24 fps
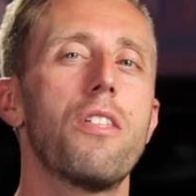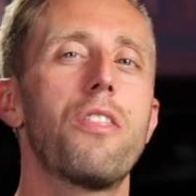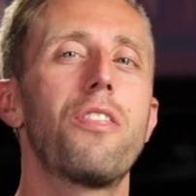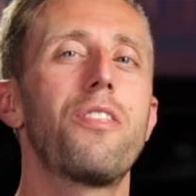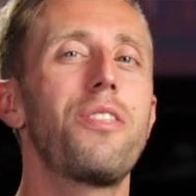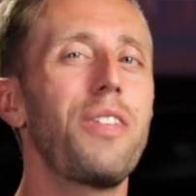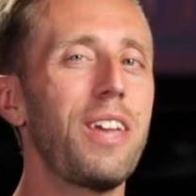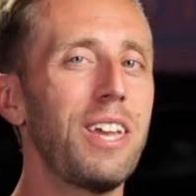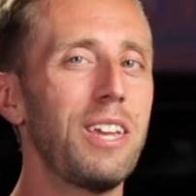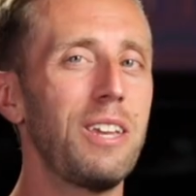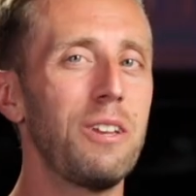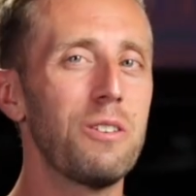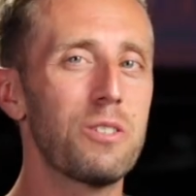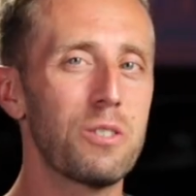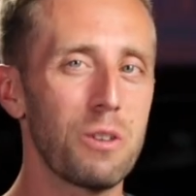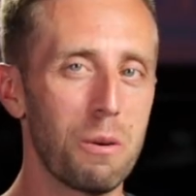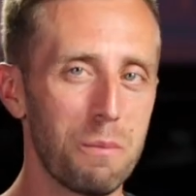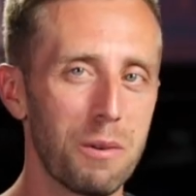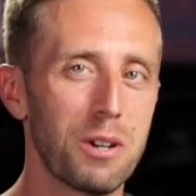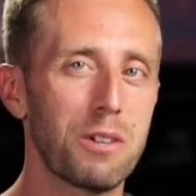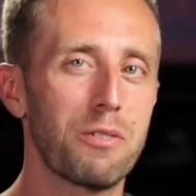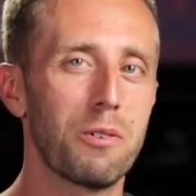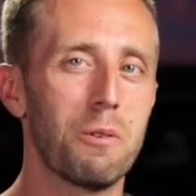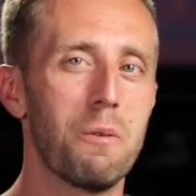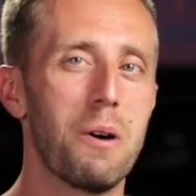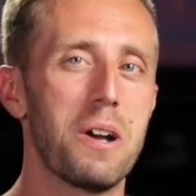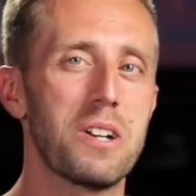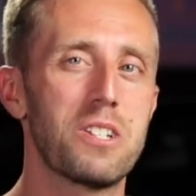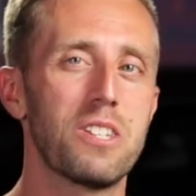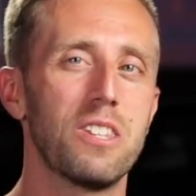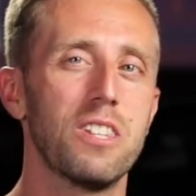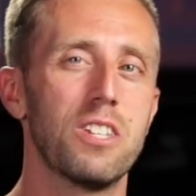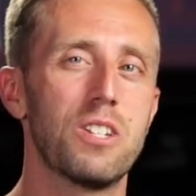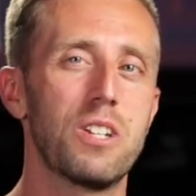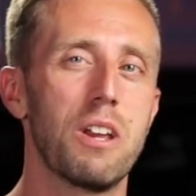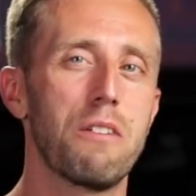Thank you so much for
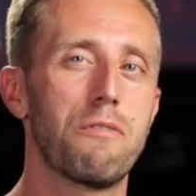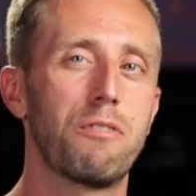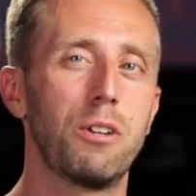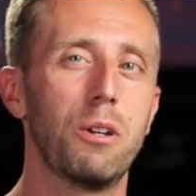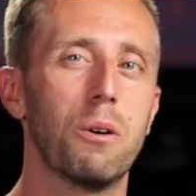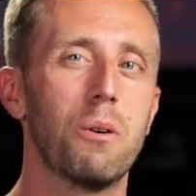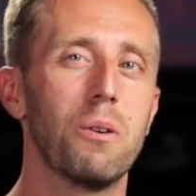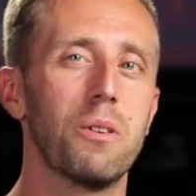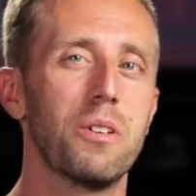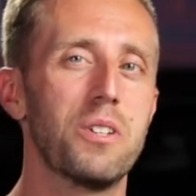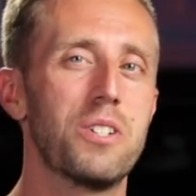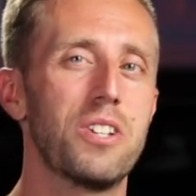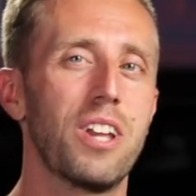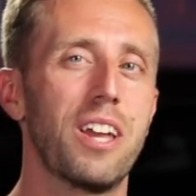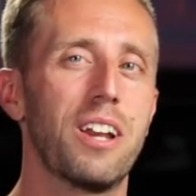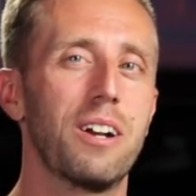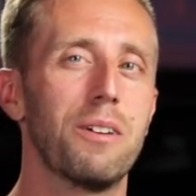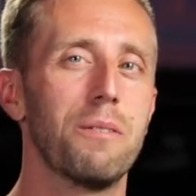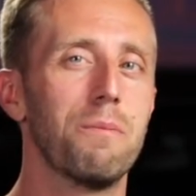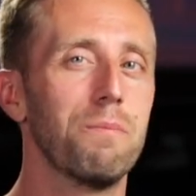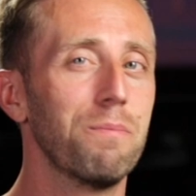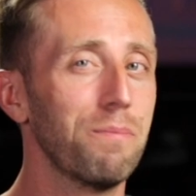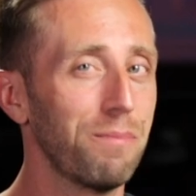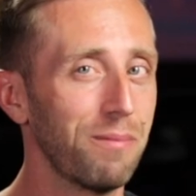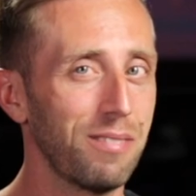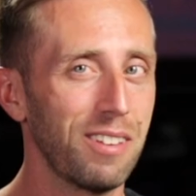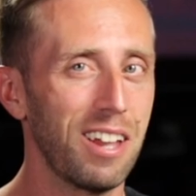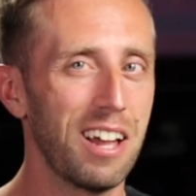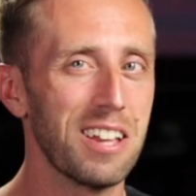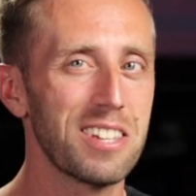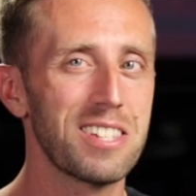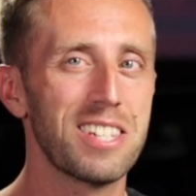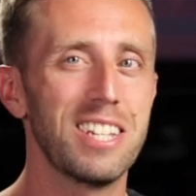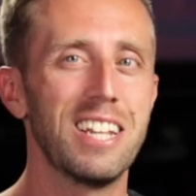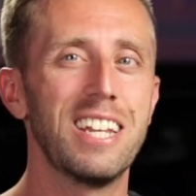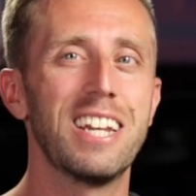watching the Jet Fuel Only channel.
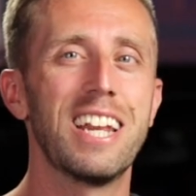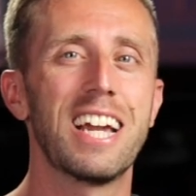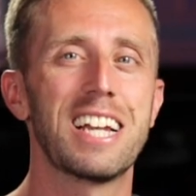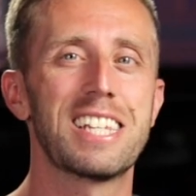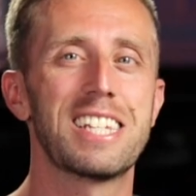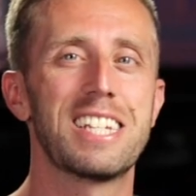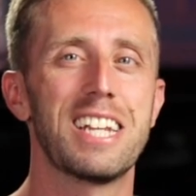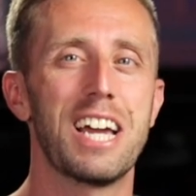I'll see you next